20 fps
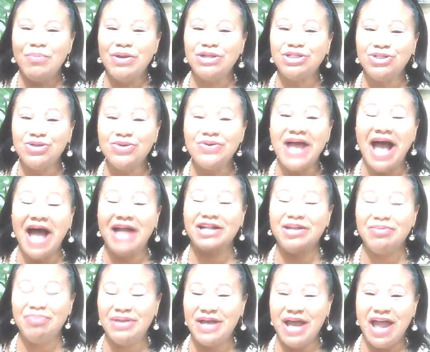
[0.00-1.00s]
But you
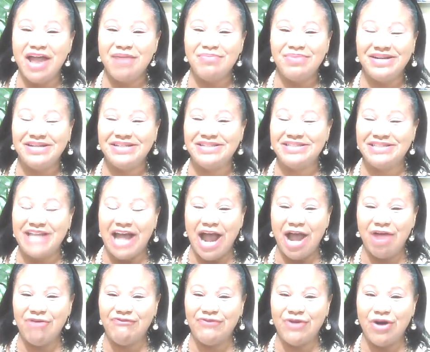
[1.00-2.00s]
got to be able to
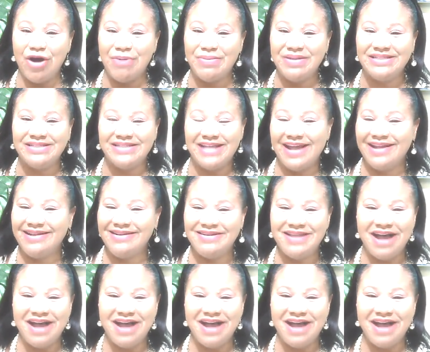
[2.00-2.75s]
stand firm and say,